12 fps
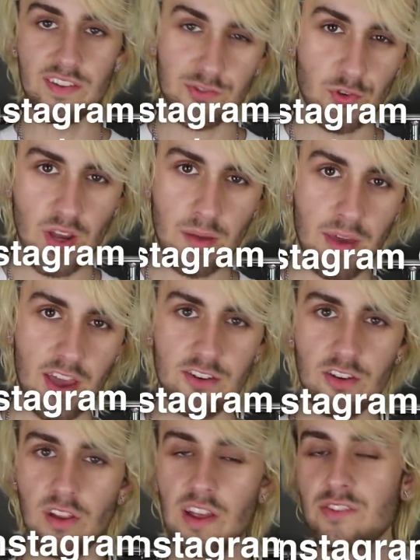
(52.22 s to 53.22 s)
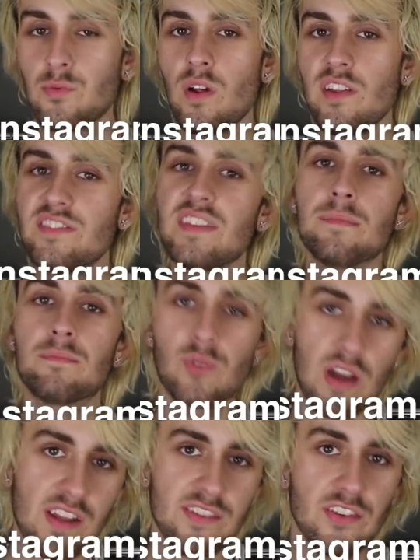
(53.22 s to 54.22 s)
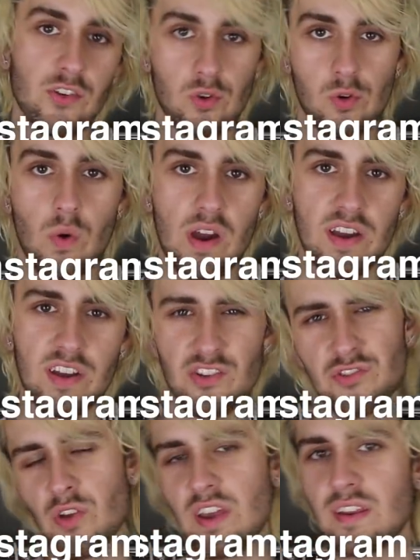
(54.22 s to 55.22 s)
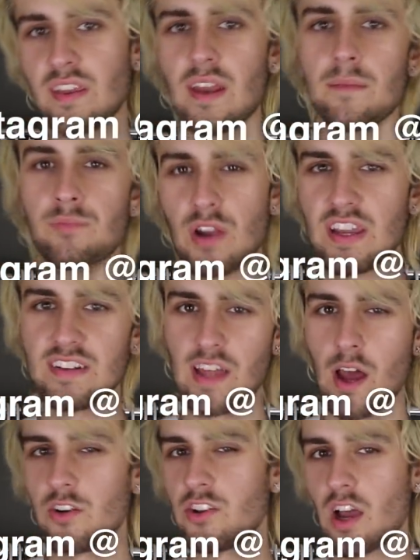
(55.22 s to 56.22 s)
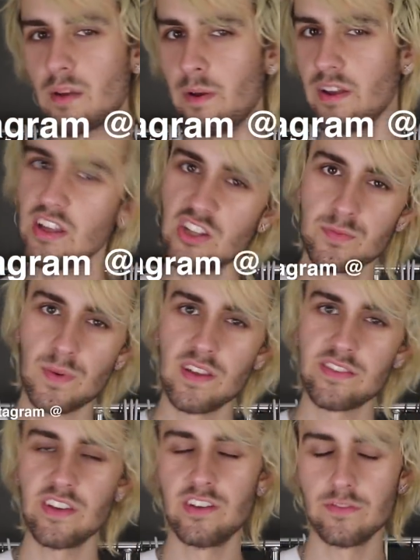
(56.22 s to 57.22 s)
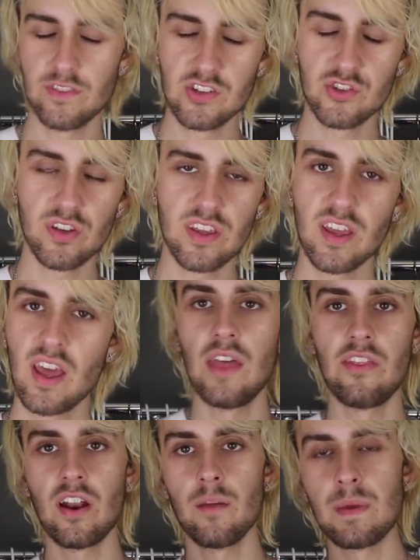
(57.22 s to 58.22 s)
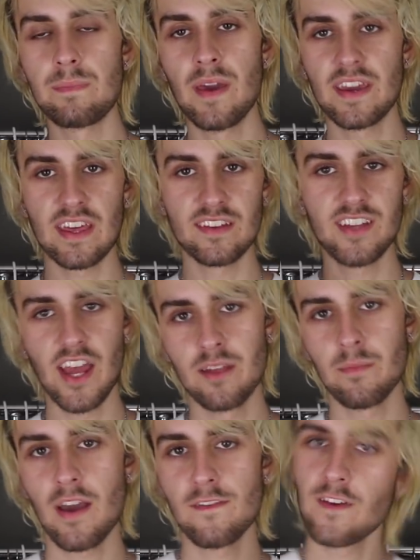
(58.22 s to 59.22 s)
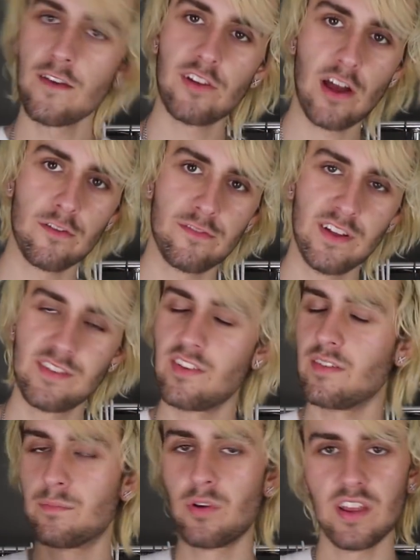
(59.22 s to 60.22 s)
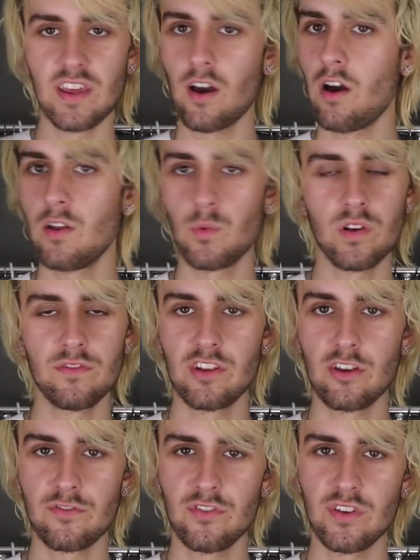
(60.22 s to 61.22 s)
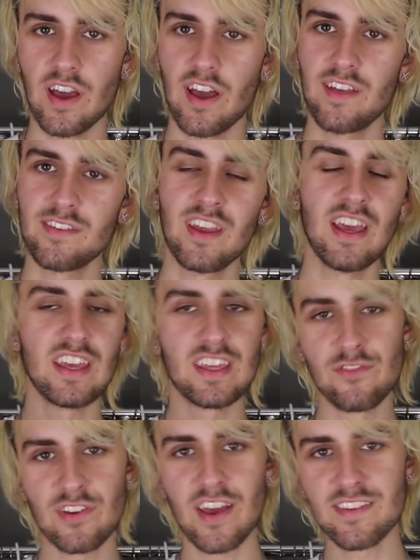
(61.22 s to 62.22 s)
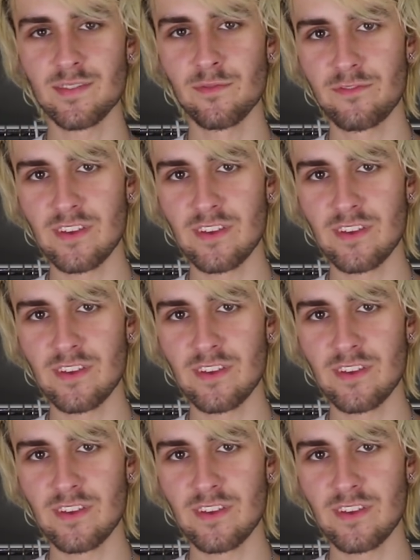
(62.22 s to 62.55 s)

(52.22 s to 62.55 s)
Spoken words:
Instagram handle as well as the brands that you are wearing, just so I can kind of break it down, talk about each piece individually. And then I'll be picking 10 of my favorite outfits and then putting it all in one video for you guys, give you guys some